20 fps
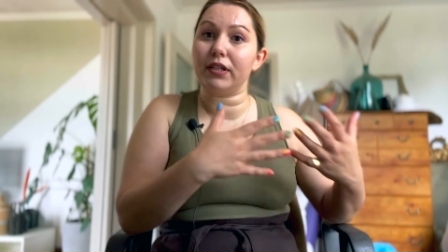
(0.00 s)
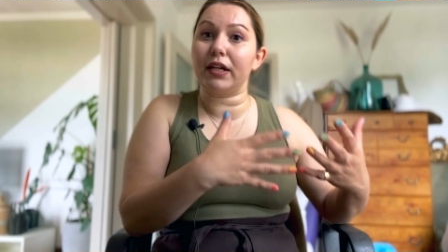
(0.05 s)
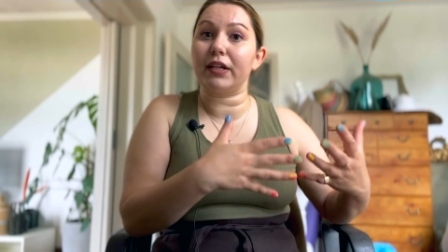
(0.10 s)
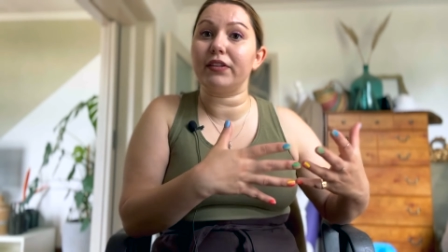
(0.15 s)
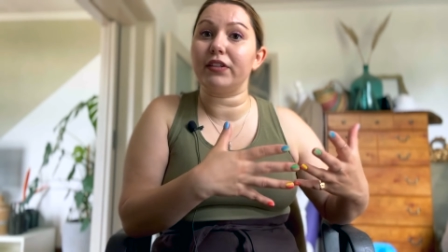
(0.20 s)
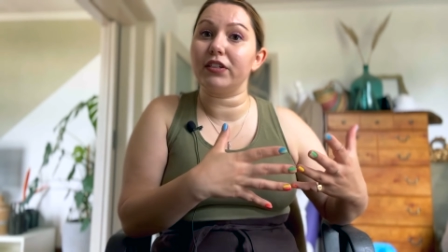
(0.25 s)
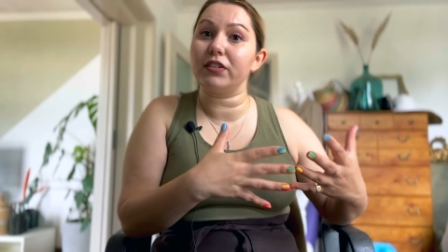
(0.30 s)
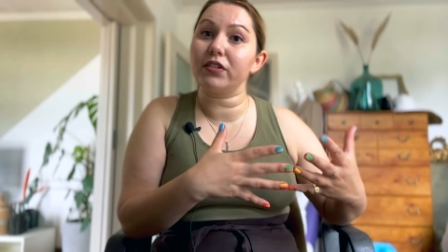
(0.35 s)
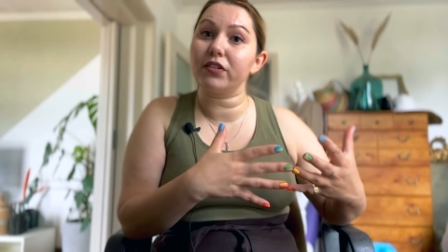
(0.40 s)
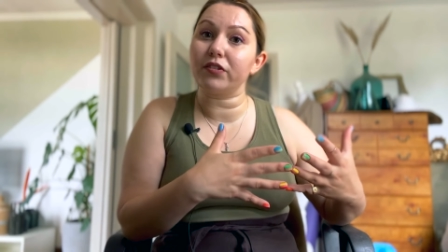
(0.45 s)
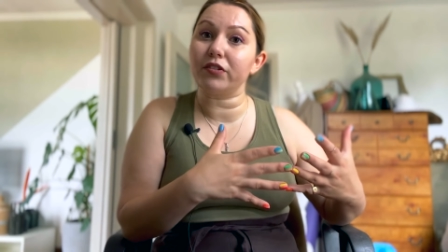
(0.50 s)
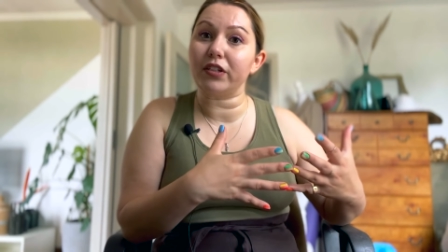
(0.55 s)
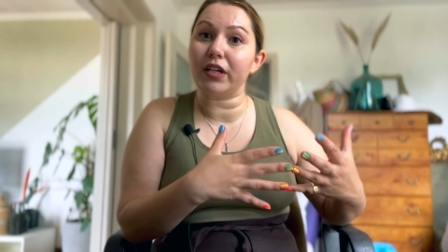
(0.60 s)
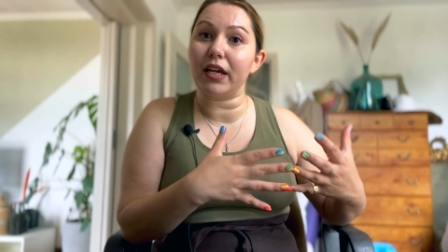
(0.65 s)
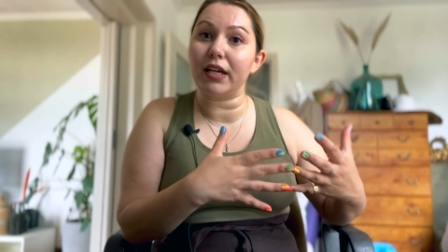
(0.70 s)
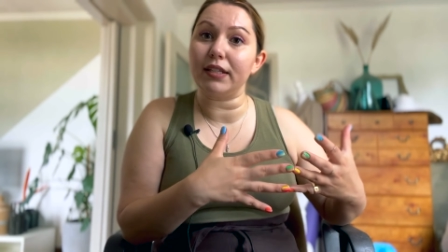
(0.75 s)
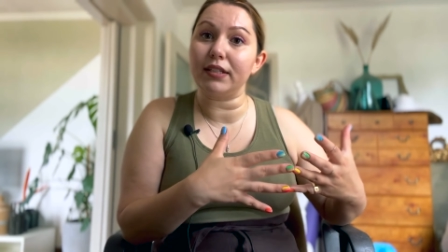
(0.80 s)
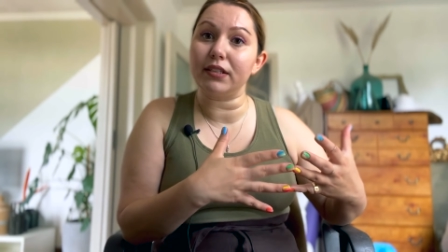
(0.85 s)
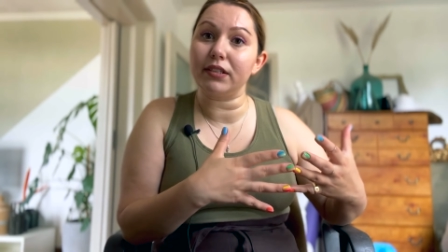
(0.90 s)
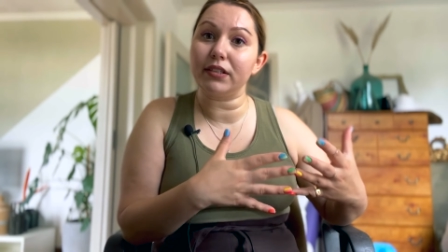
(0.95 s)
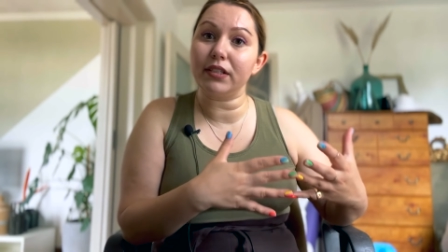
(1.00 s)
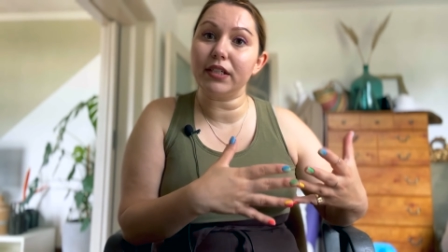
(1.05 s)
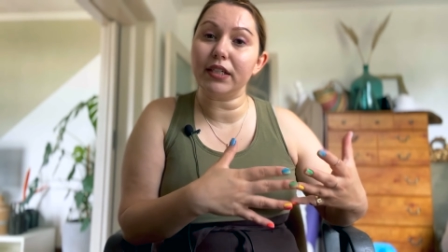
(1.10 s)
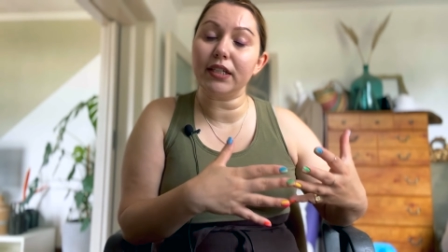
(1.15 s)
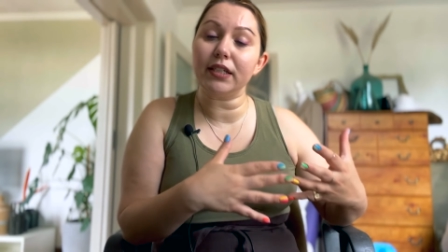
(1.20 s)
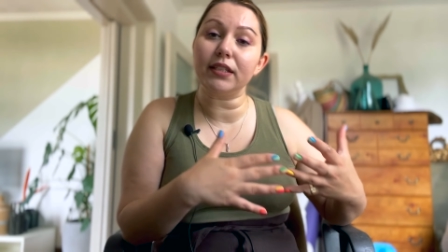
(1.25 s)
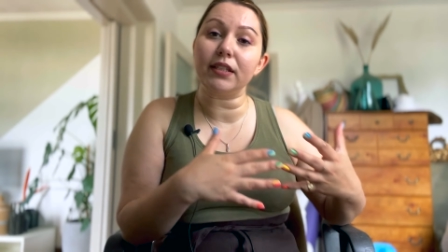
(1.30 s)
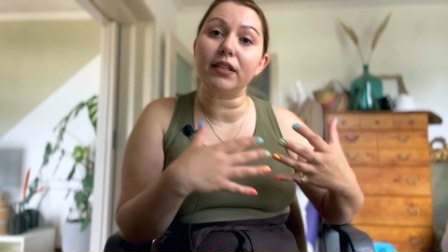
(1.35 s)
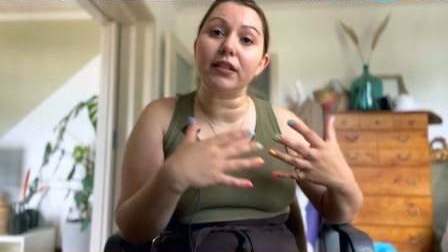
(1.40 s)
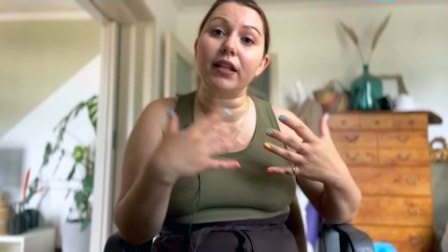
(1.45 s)
like this creator
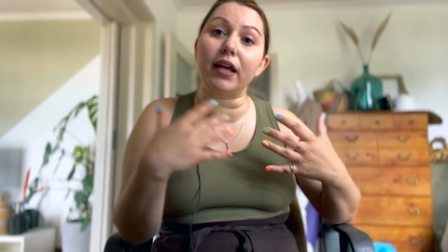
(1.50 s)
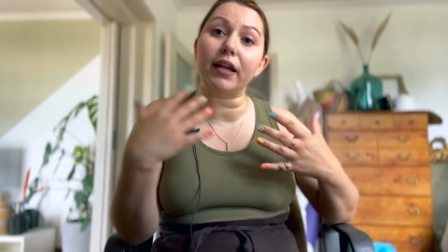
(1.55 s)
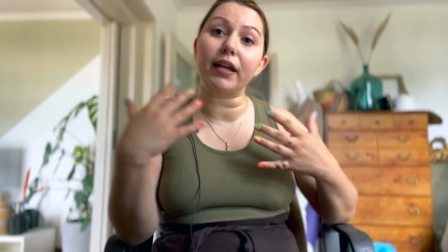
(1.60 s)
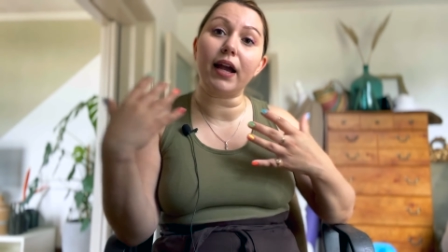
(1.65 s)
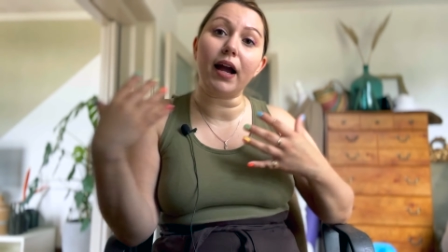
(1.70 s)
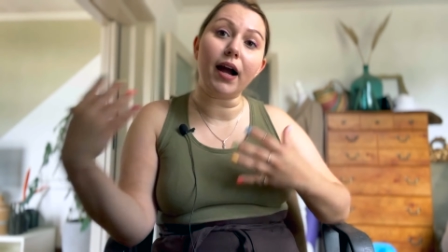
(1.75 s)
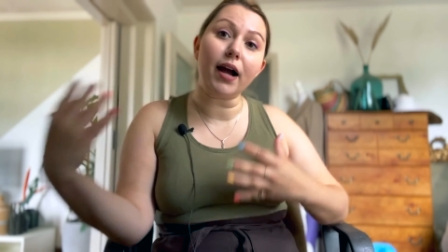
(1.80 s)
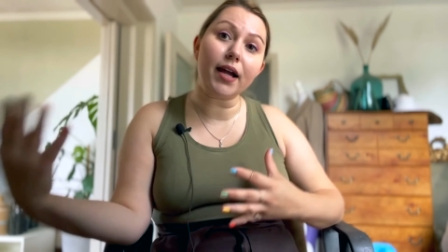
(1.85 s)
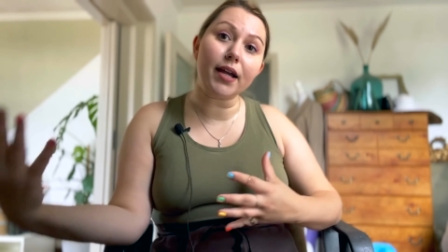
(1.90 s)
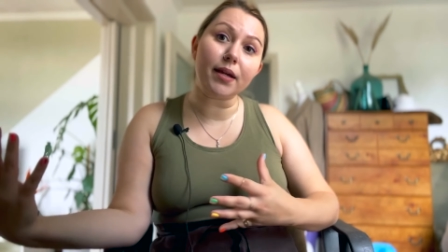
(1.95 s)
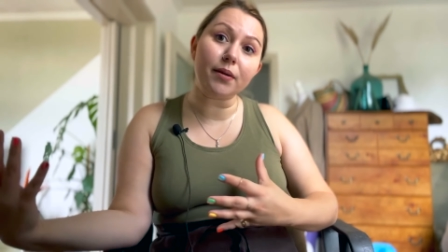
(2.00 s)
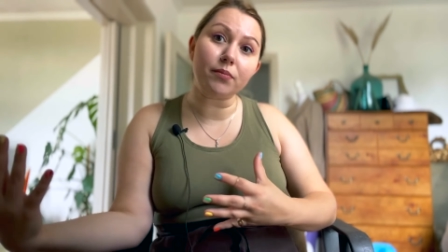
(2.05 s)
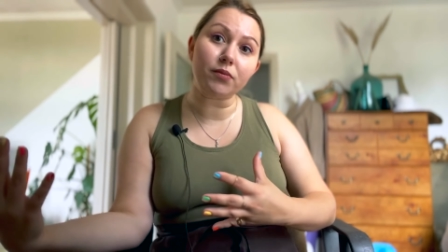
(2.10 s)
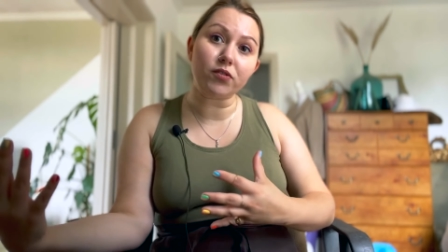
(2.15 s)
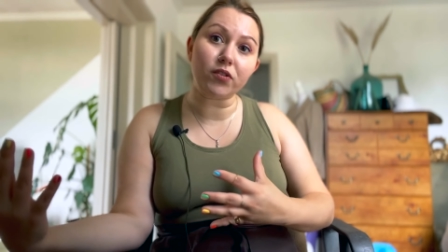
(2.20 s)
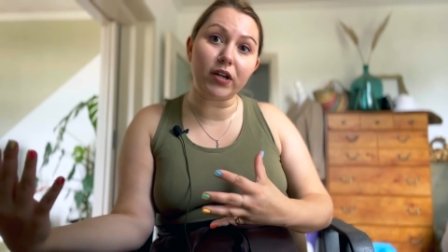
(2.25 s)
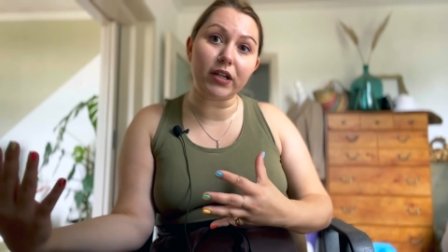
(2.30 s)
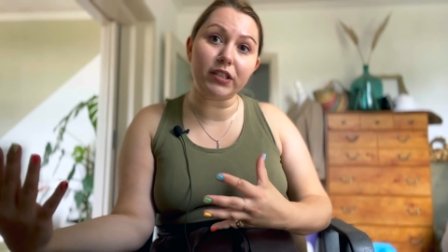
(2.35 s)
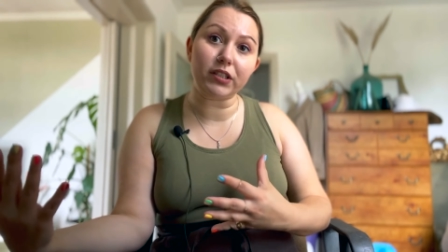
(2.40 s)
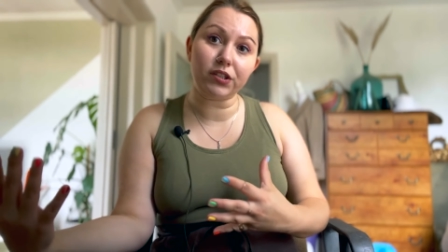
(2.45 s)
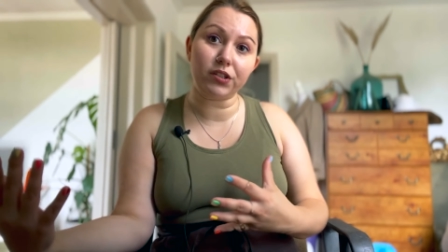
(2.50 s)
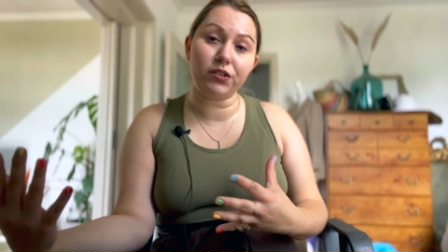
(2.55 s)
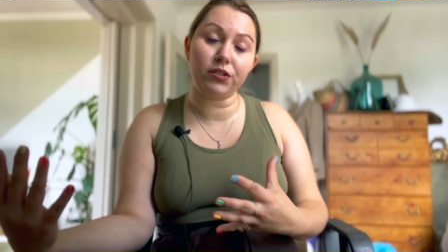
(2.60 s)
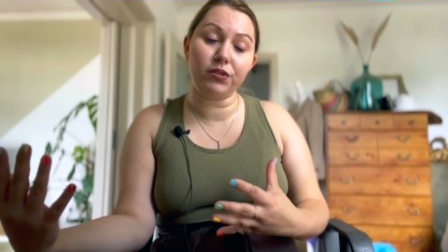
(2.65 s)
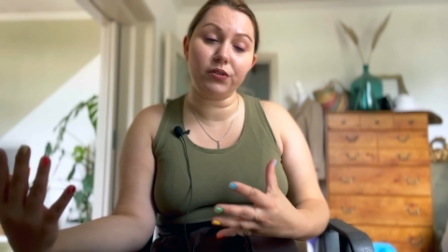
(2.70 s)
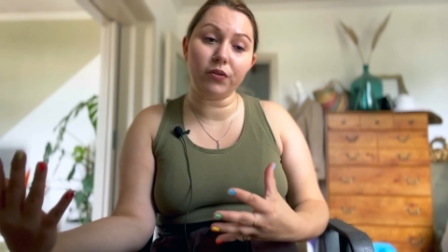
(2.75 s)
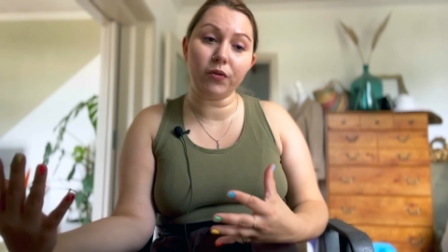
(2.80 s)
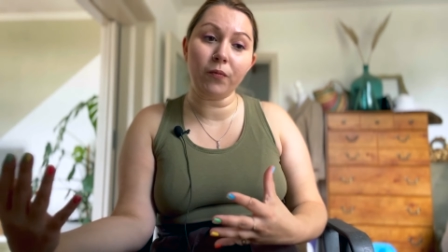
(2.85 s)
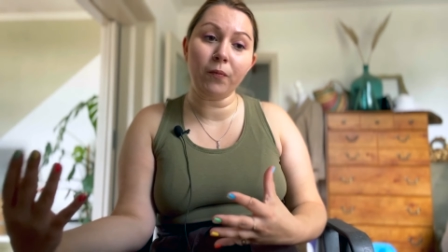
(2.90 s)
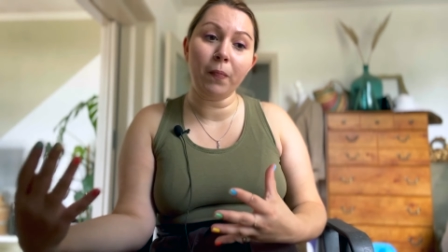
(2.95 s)
did and like I am trying to
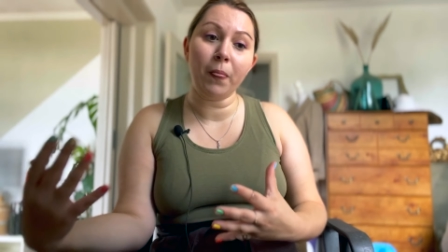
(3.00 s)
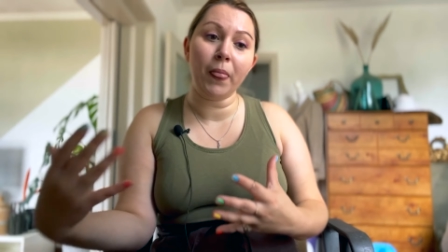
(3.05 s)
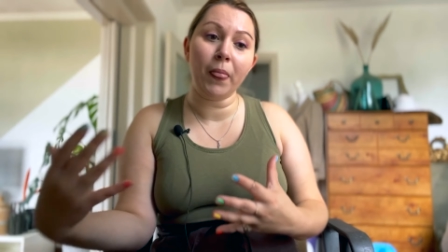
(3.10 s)
do,